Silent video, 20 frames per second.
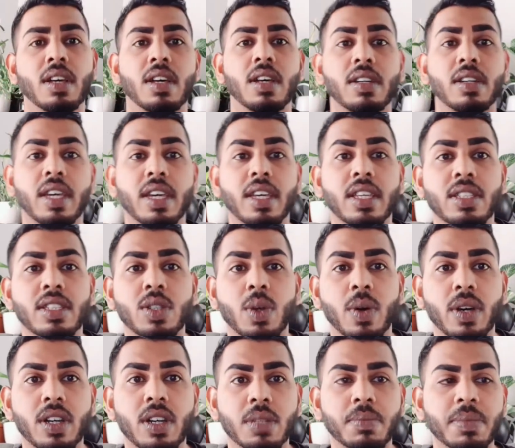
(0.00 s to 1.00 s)
Okay,
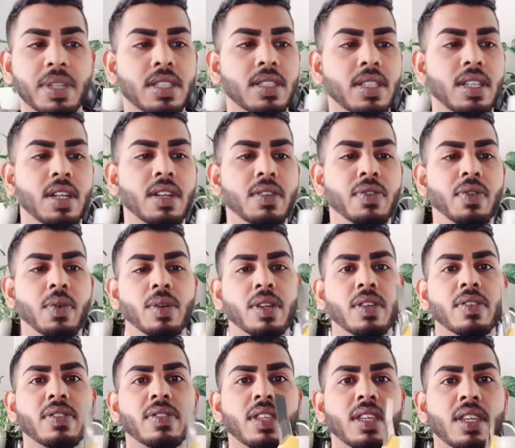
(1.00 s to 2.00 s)
so I got myself one
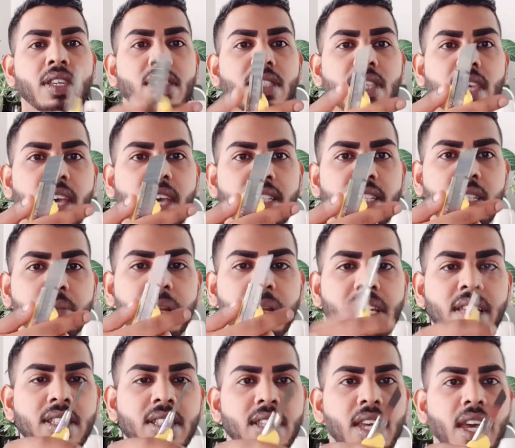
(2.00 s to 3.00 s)
of these handy
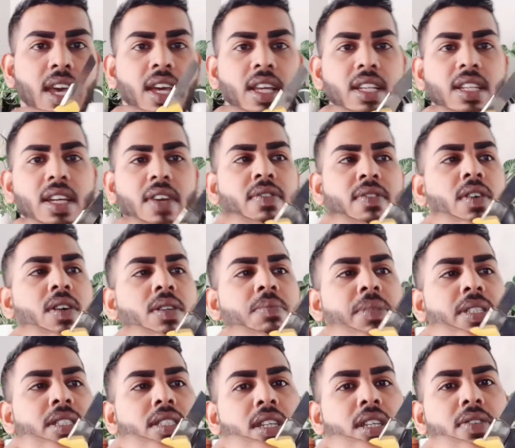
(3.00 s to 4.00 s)
blades, and I've got
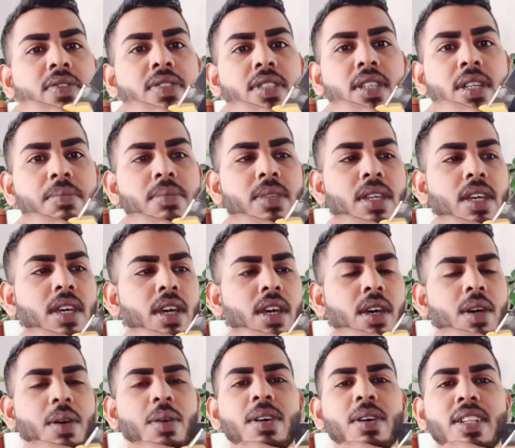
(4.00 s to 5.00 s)
myself some,
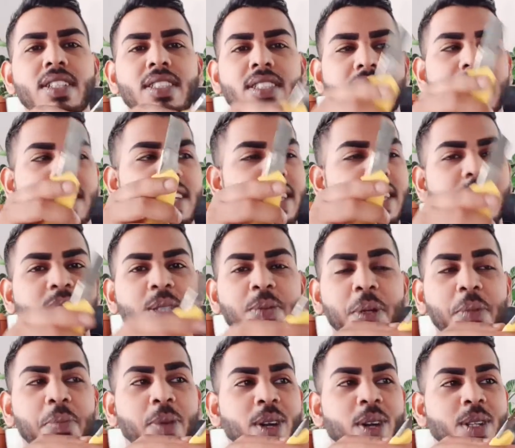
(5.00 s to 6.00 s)
well, it's in a
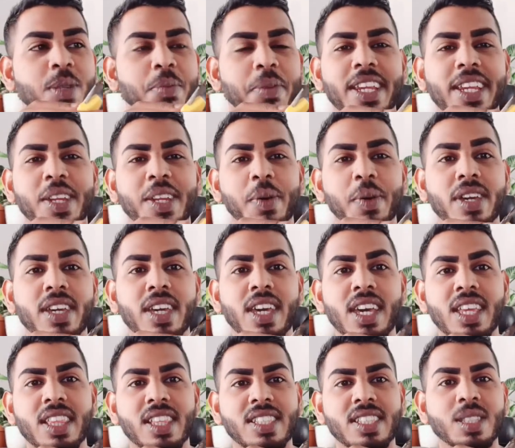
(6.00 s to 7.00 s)
hairspray bottle, but anyway,
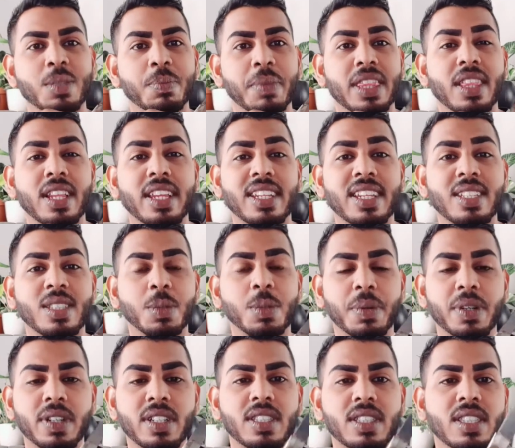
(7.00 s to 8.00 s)
this is methylated
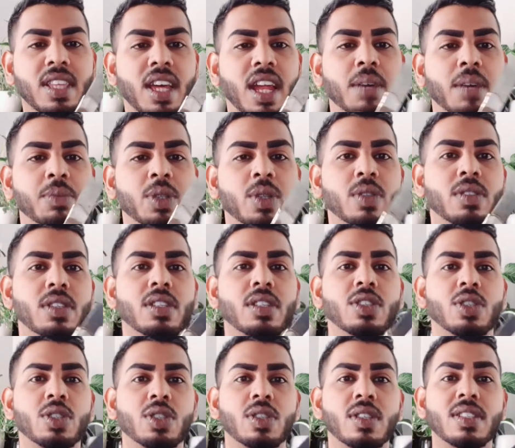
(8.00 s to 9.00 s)
spirits that I'm using
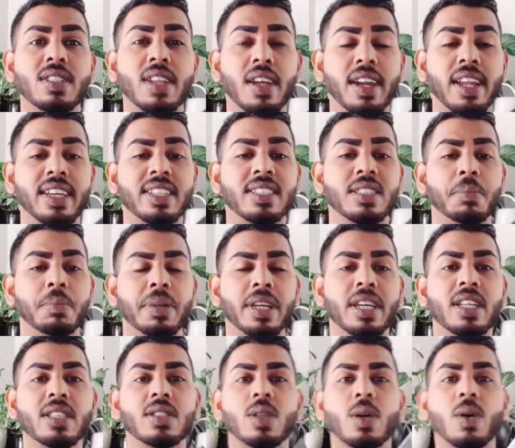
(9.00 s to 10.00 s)
just to sterilize the
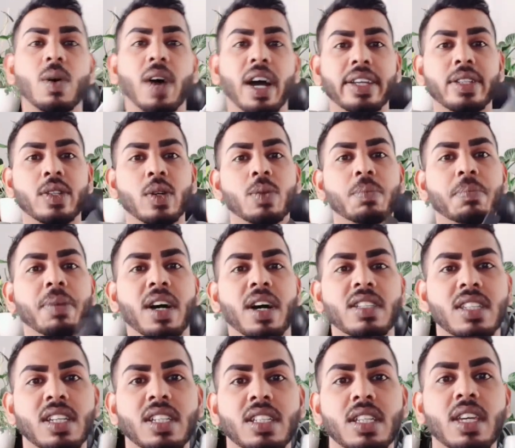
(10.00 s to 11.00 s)
blade so I don't
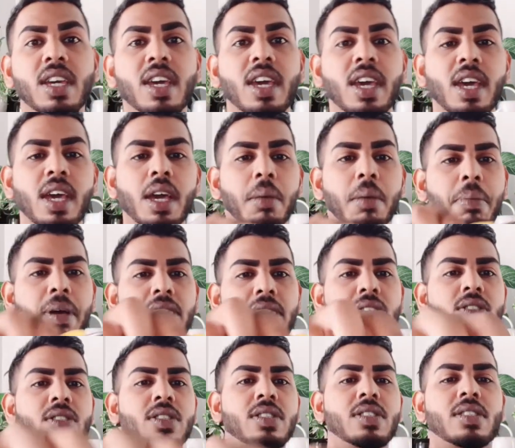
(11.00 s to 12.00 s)
pass any
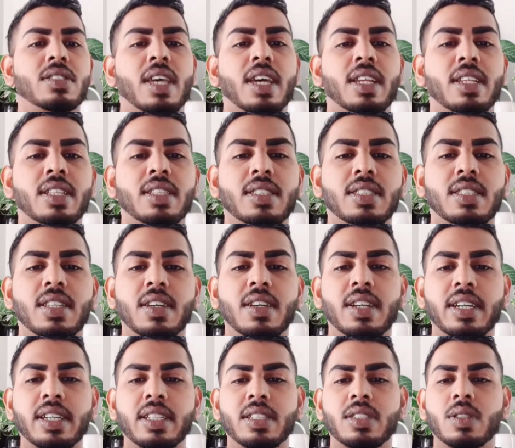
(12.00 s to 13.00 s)
pathogens, and it's
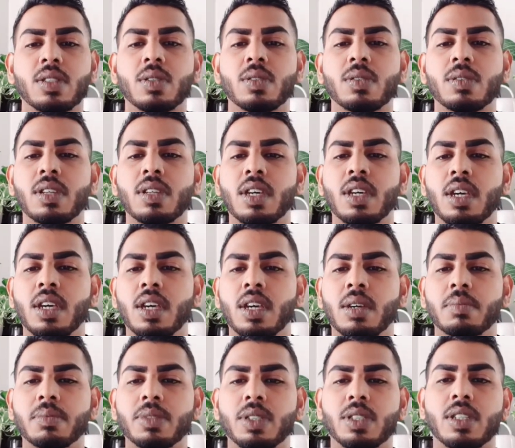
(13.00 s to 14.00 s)
sterilized. So
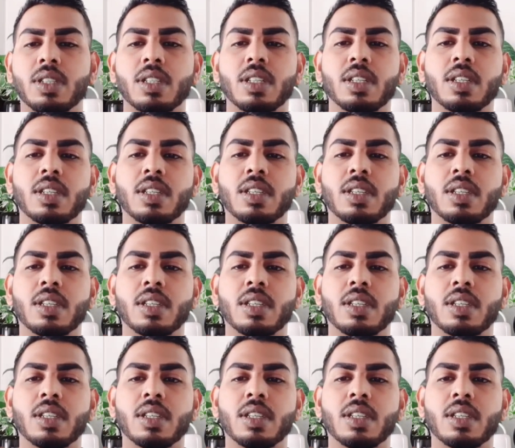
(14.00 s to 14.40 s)
just gonna